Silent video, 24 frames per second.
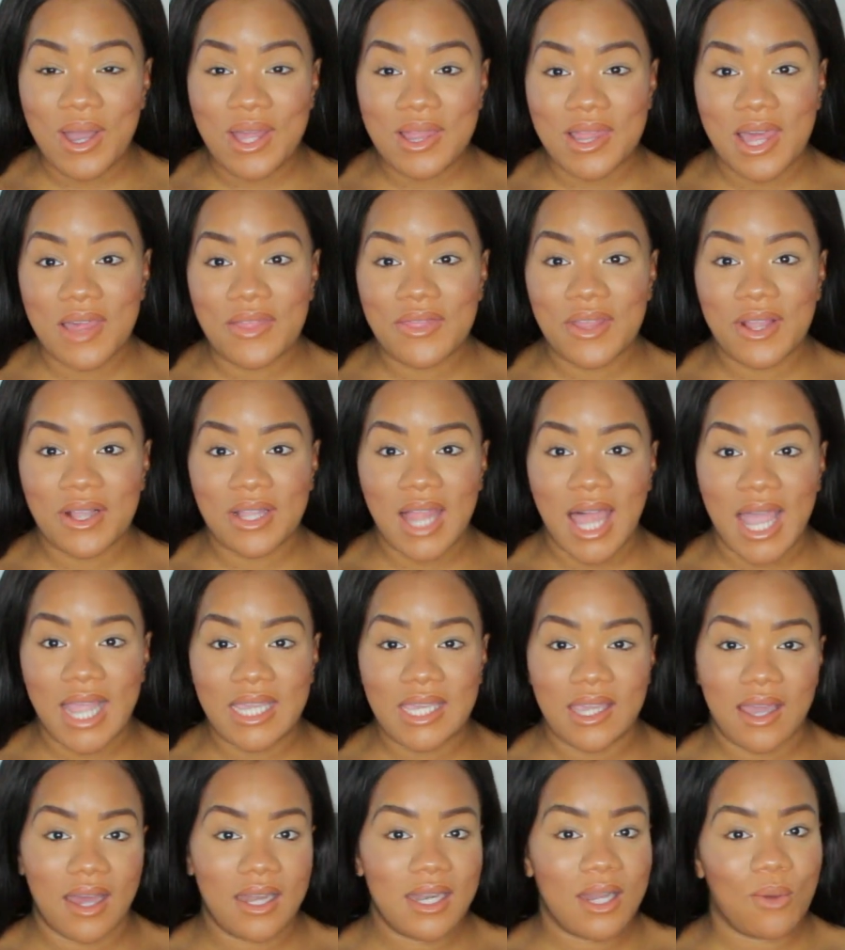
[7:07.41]
And then they're
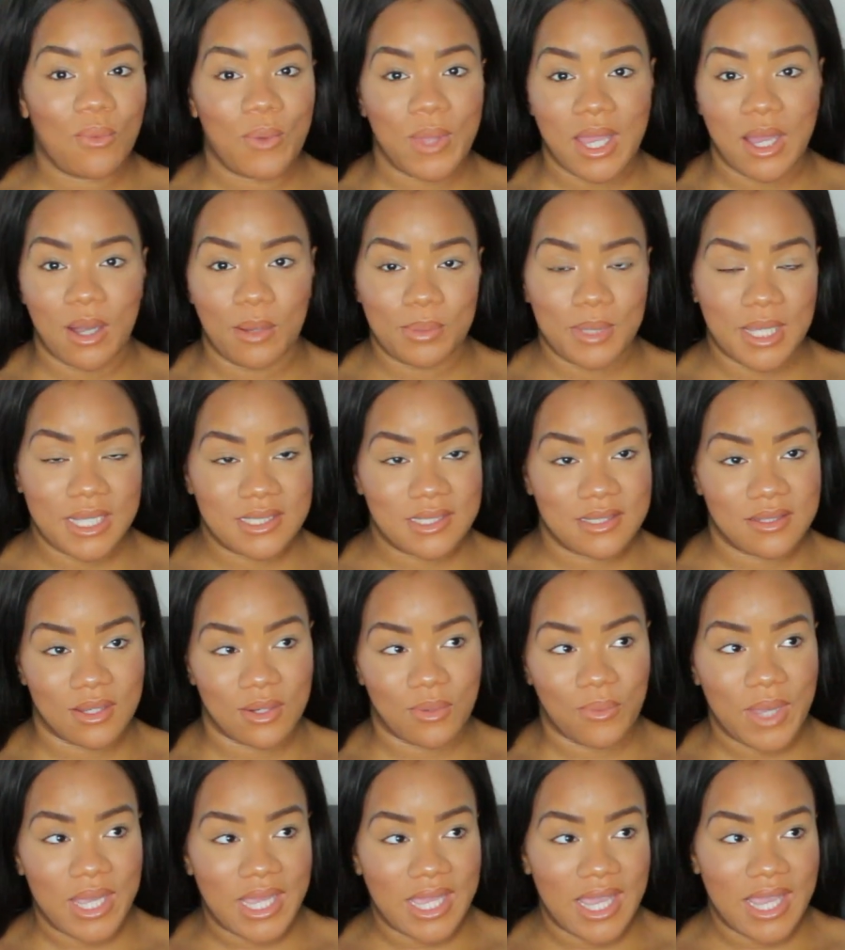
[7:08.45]
like, y'all know we go places on
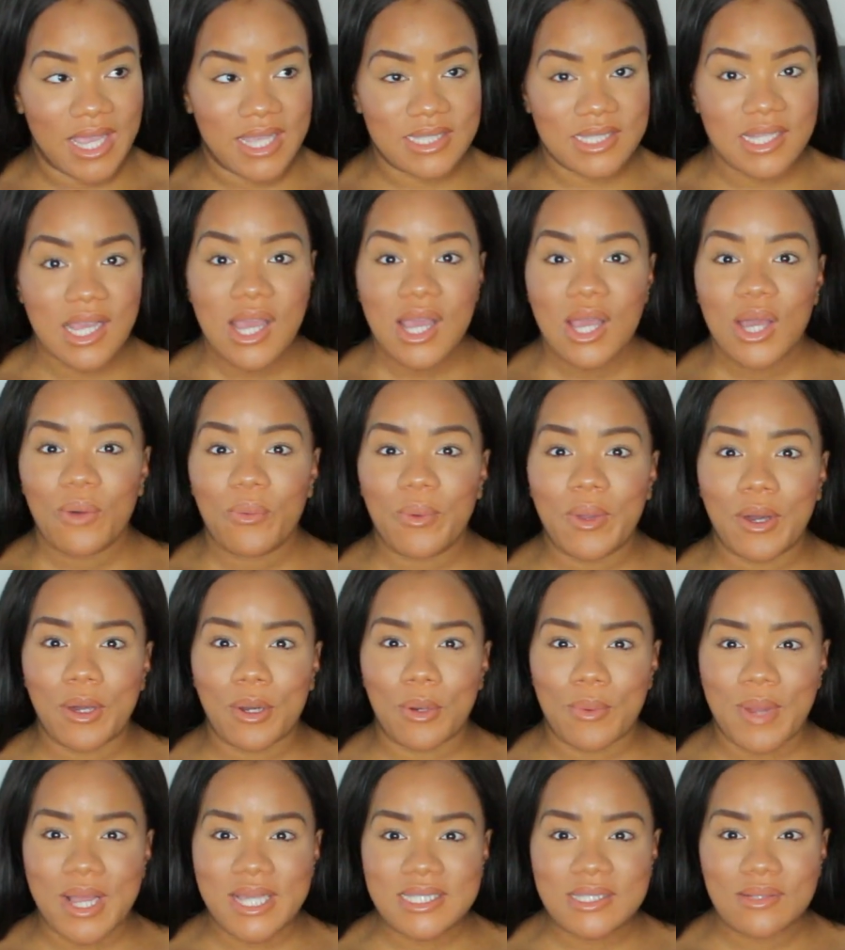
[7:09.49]
the weekends, we go
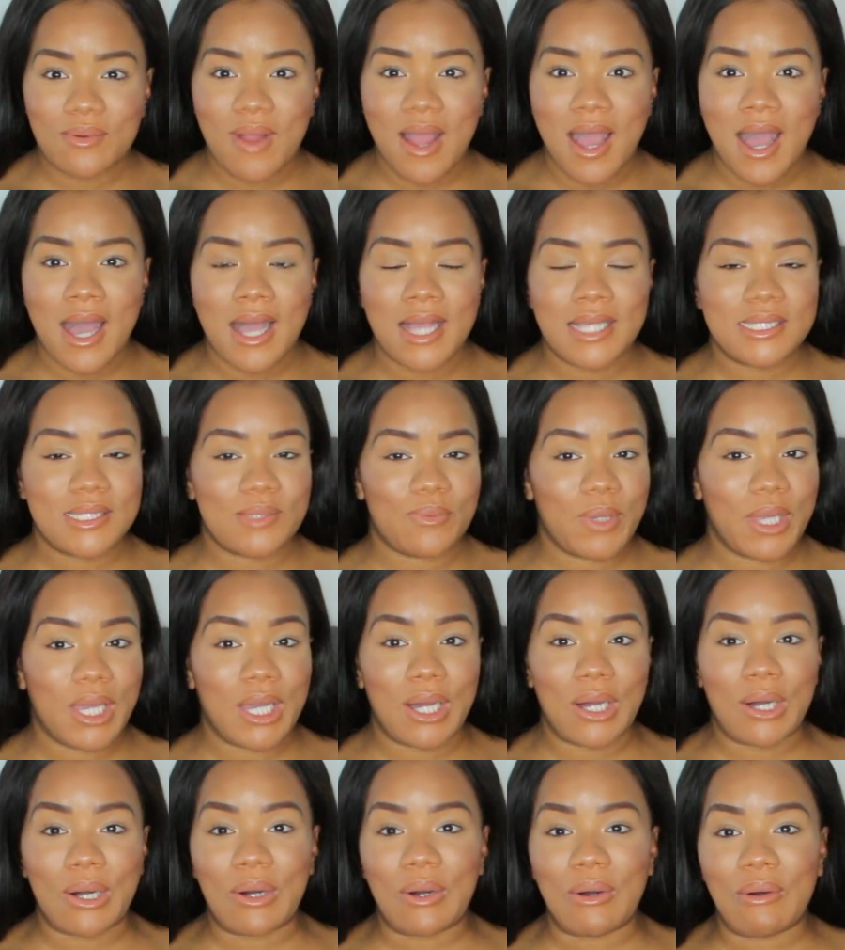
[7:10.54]
to restaurants, we
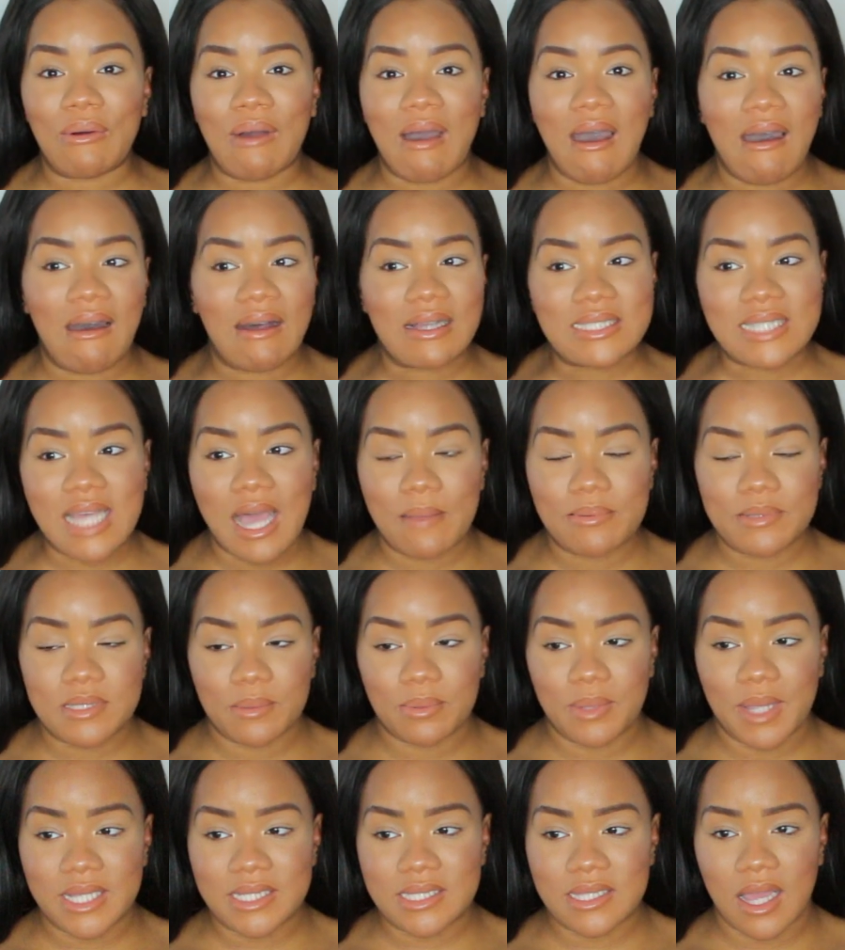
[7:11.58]
go all types
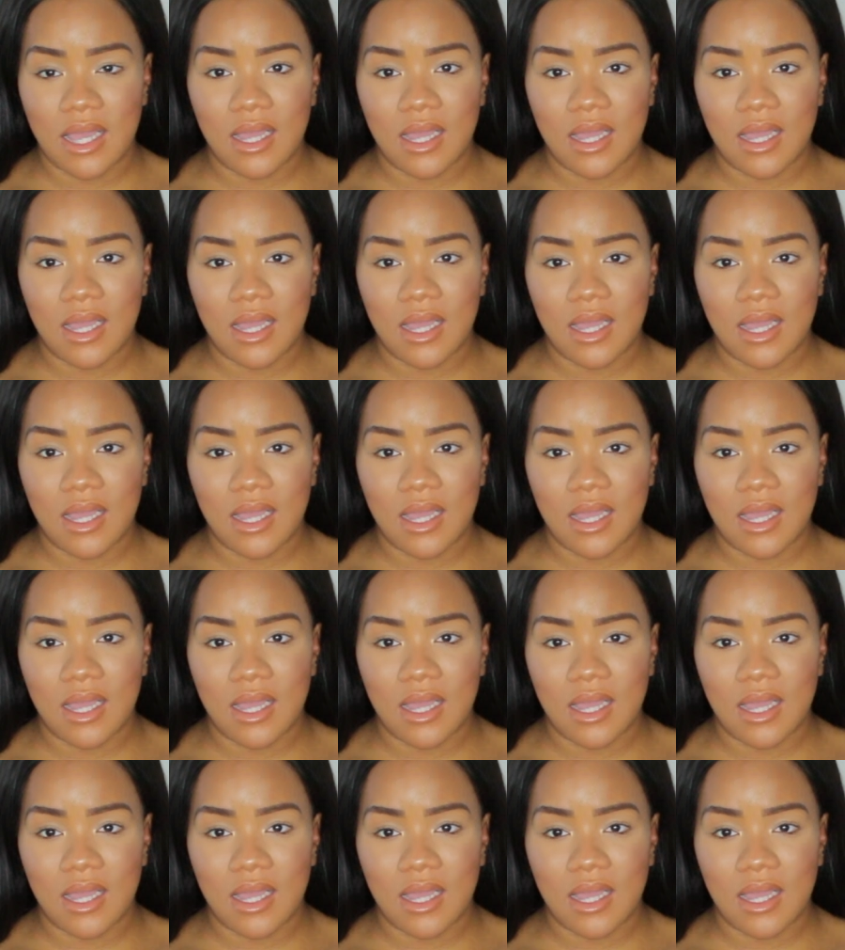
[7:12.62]
of places.